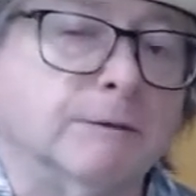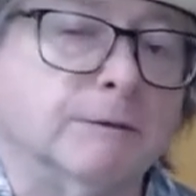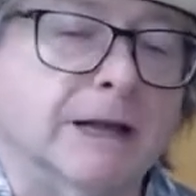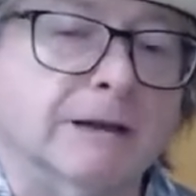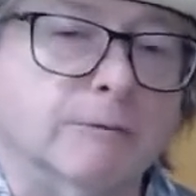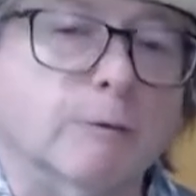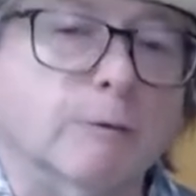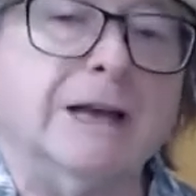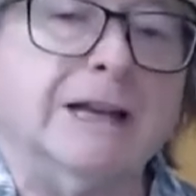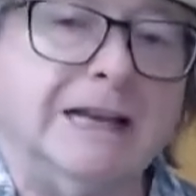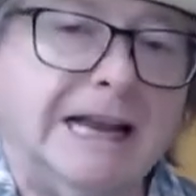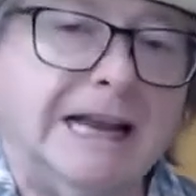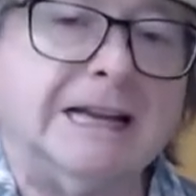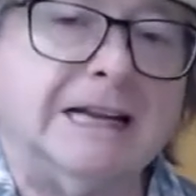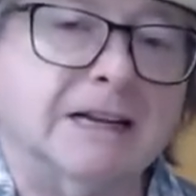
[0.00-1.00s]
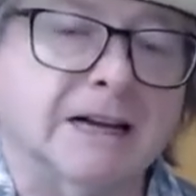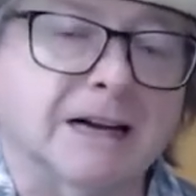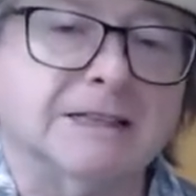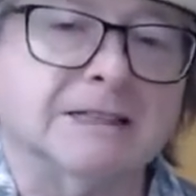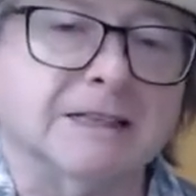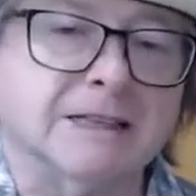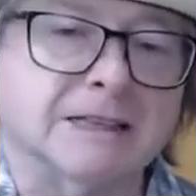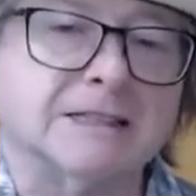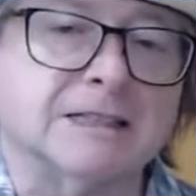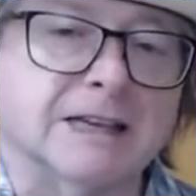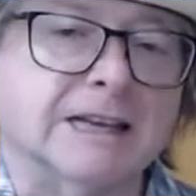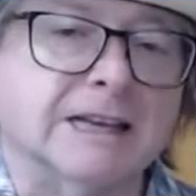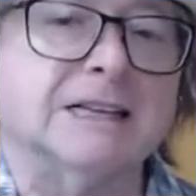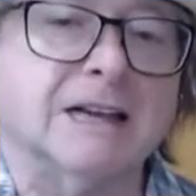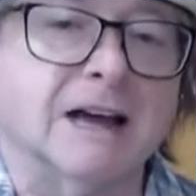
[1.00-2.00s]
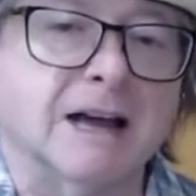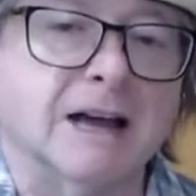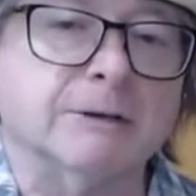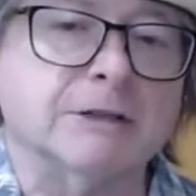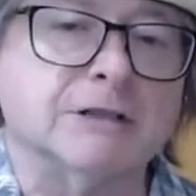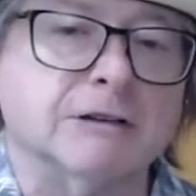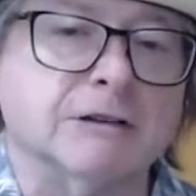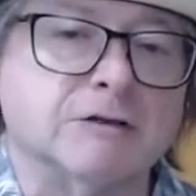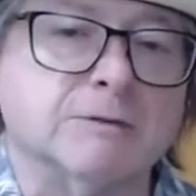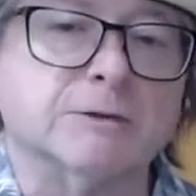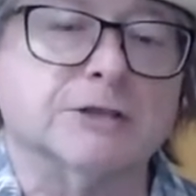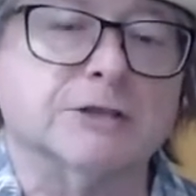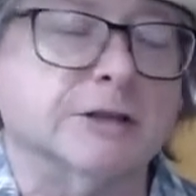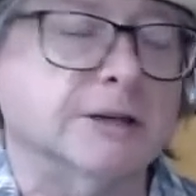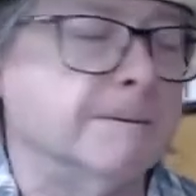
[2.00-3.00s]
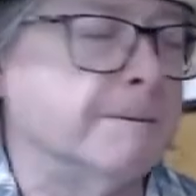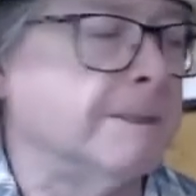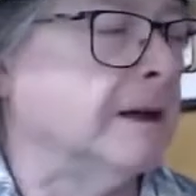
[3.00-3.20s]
and win in any contest at any time in central Missouri.